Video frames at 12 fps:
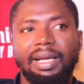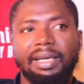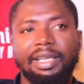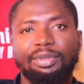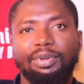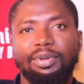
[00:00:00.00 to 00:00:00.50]

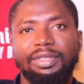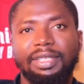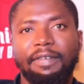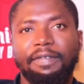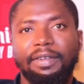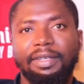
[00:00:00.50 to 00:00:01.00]
what the
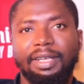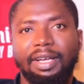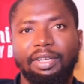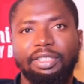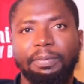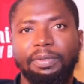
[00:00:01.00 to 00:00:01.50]
FA or
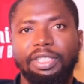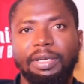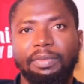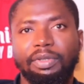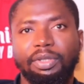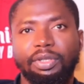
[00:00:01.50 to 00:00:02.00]
the
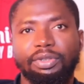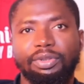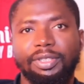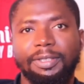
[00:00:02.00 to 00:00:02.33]
PGMO does to him?